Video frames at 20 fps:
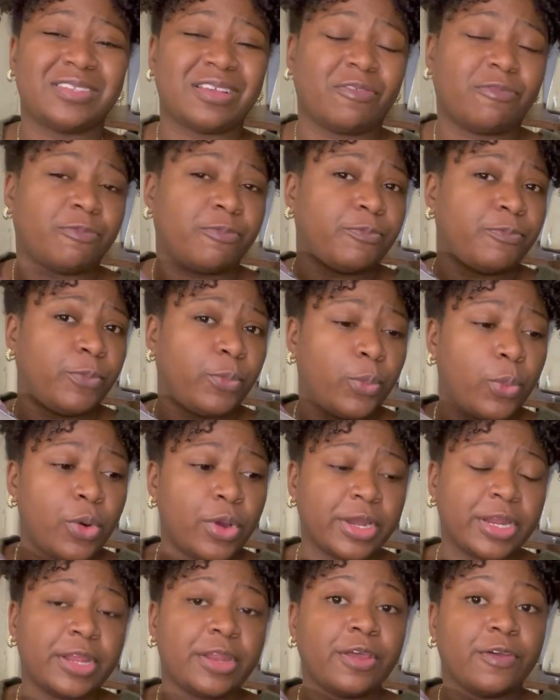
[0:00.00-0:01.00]
I've
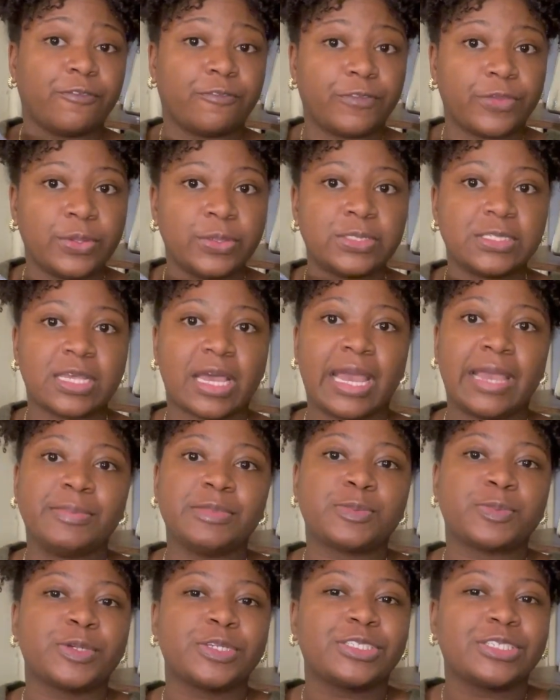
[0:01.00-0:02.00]
worn it a few
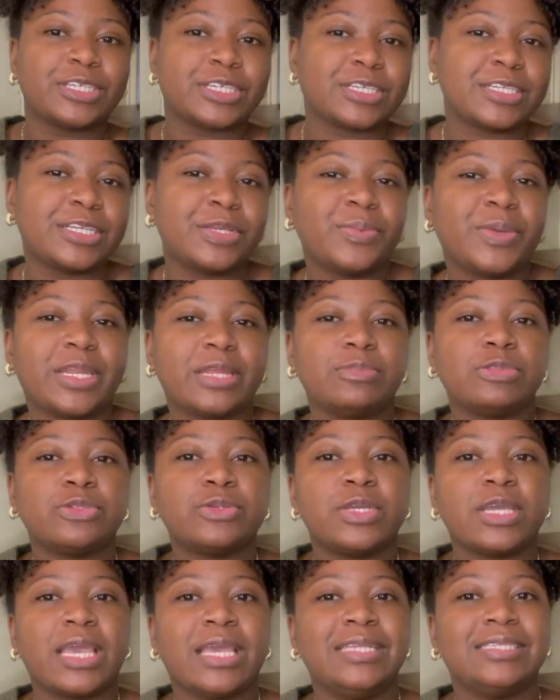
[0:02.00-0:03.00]
times, particularly when I'm
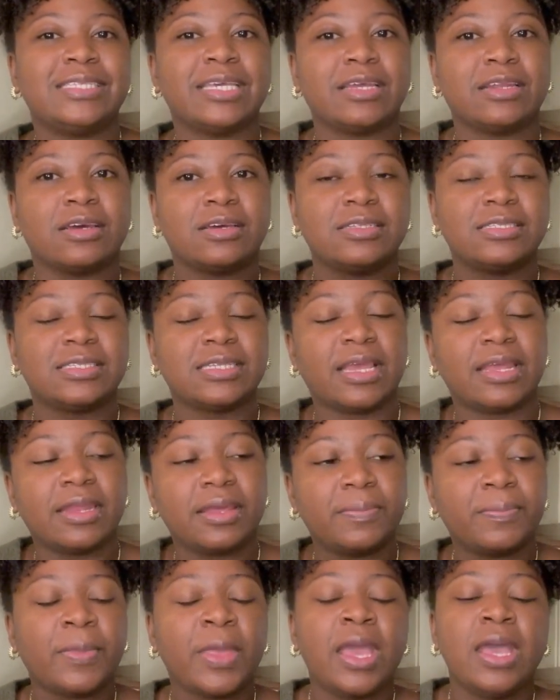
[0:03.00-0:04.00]
doing a denim on
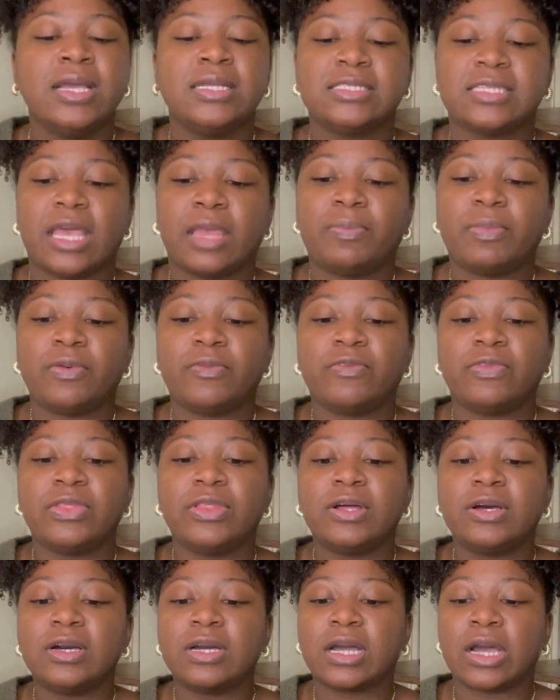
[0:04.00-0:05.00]
denim type of
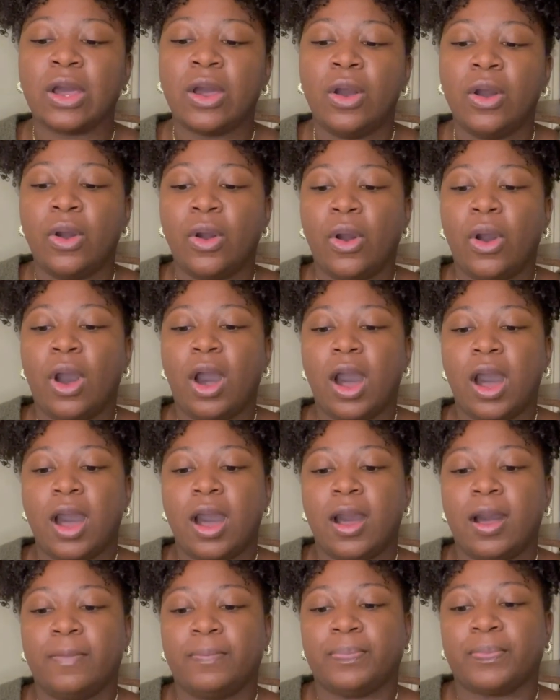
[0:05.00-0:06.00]
look.
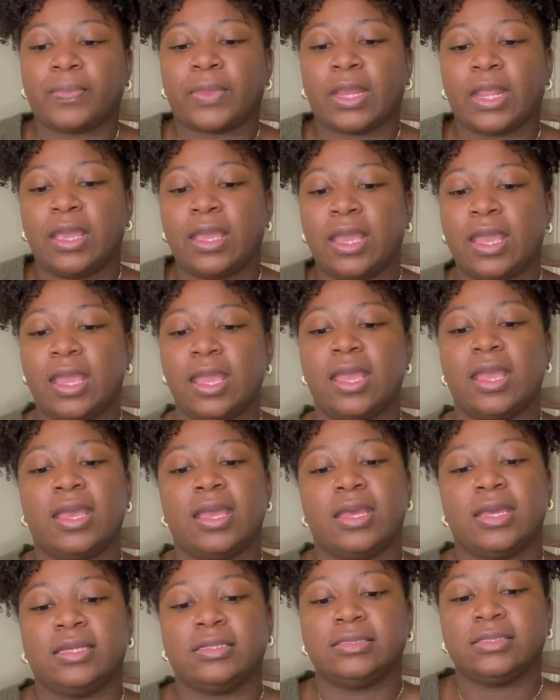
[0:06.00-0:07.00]

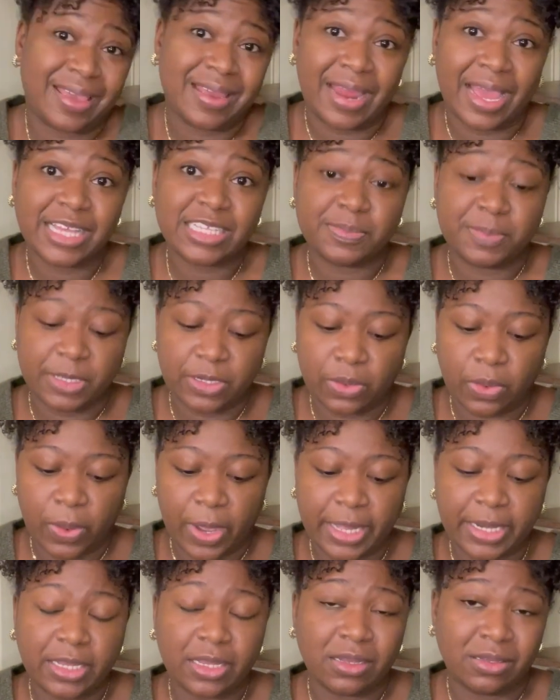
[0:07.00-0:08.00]
And it has been
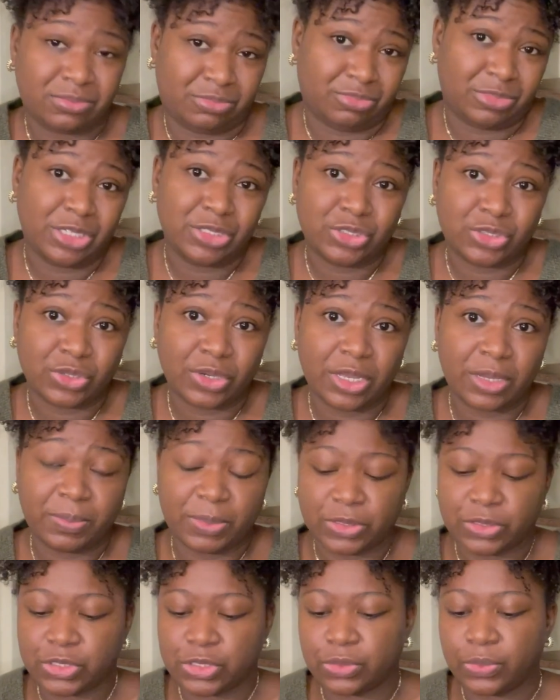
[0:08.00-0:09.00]
quite
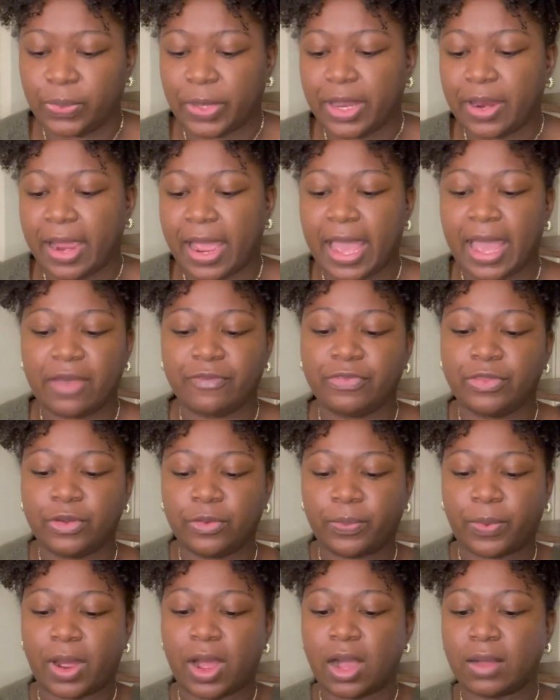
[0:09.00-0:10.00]
enjoyable to wear. I have no
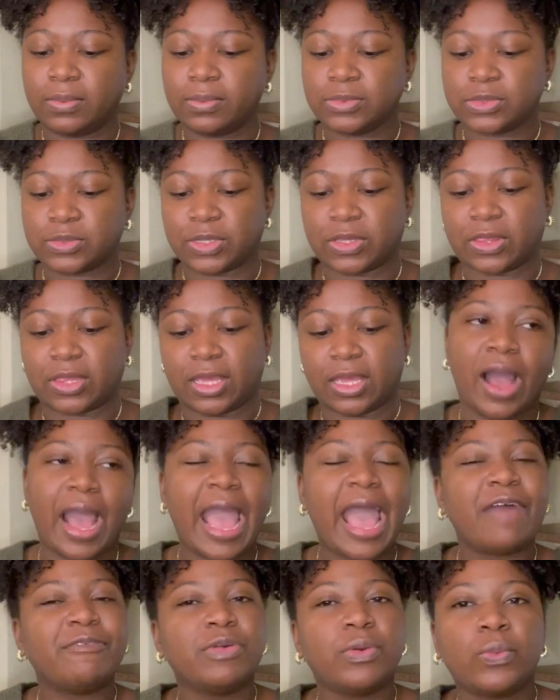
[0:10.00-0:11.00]
problems with it. I
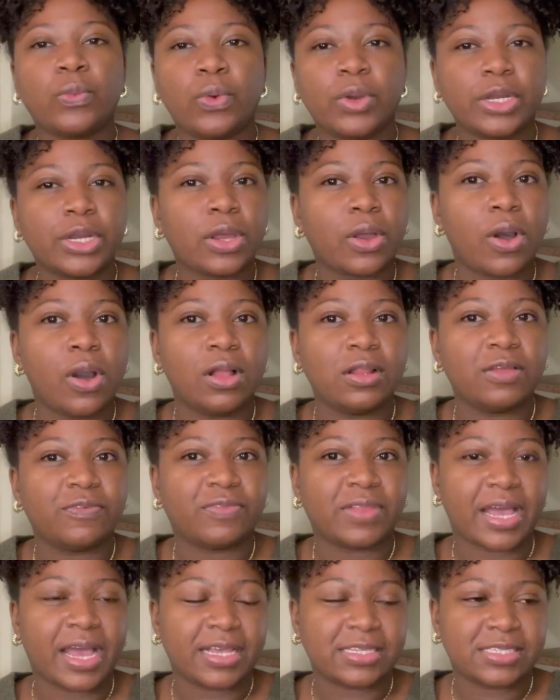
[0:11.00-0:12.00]
haven't worn it all of
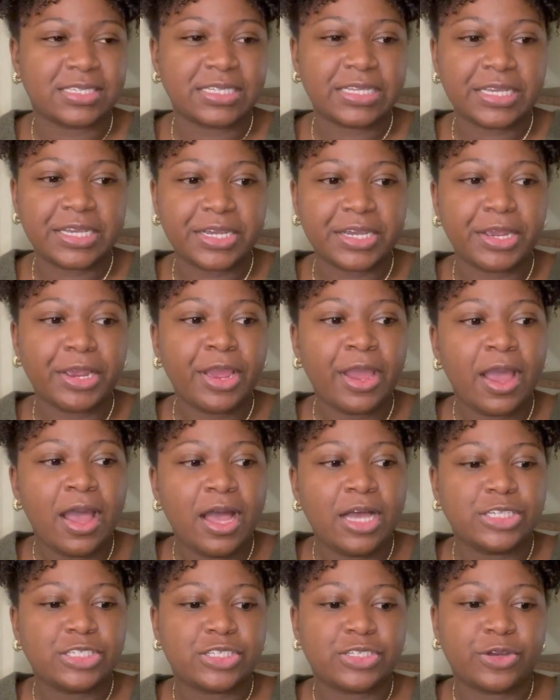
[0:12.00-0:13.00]
last year,
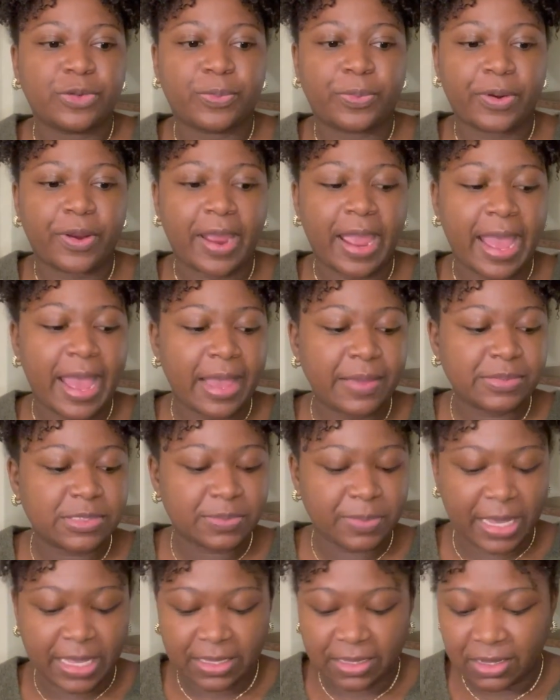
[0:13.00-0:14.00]
so perhaps
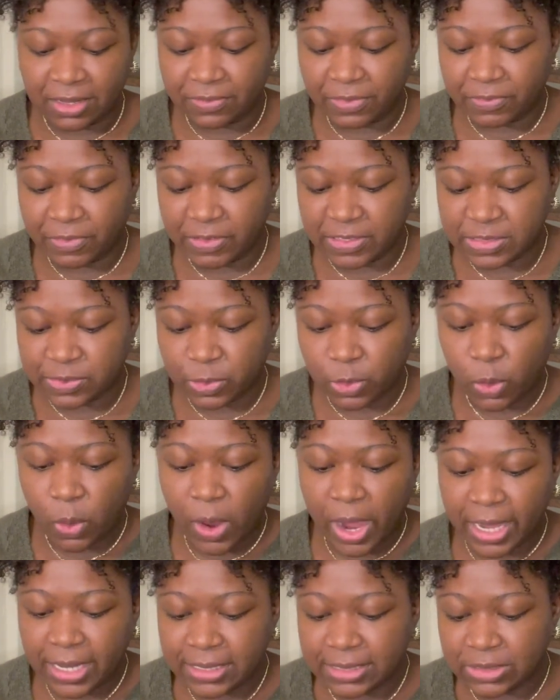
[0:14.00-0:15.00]
my love of it is
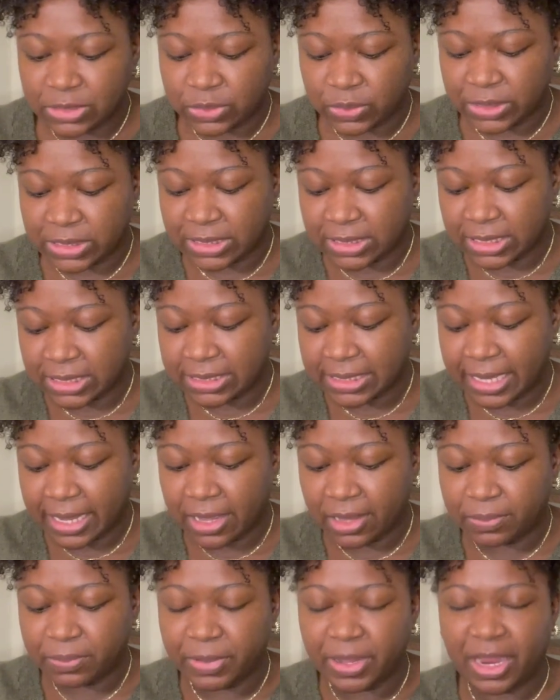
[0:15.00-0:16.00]
quite dwindling
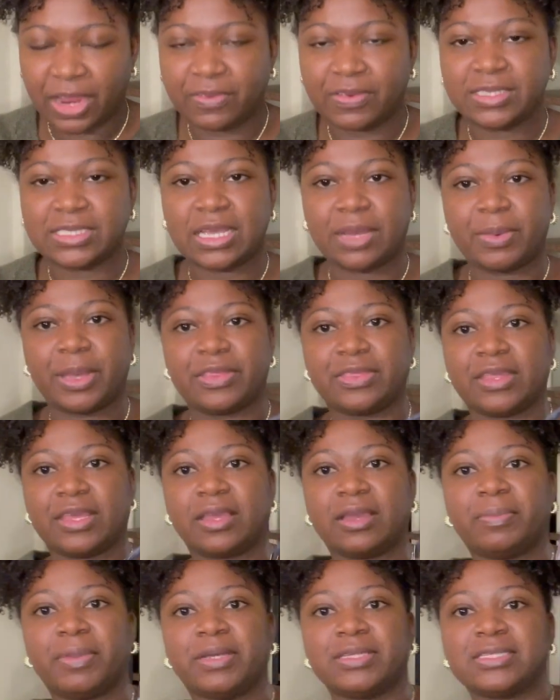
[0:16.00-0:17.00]
down, but every time I
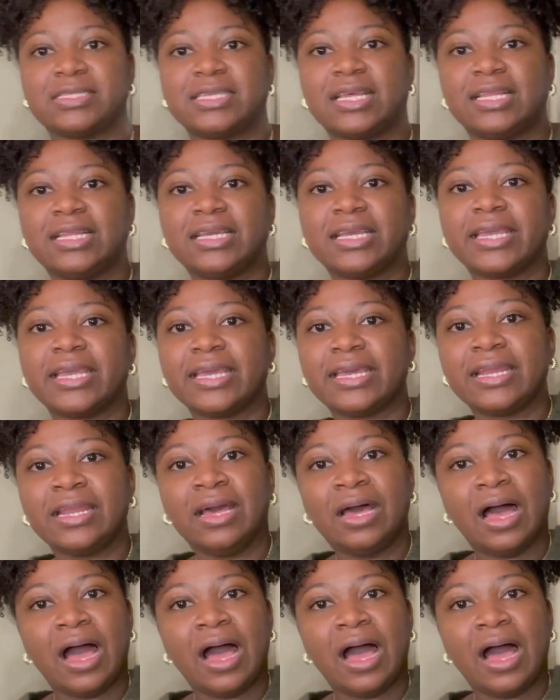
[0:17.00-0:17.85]
think about selling it,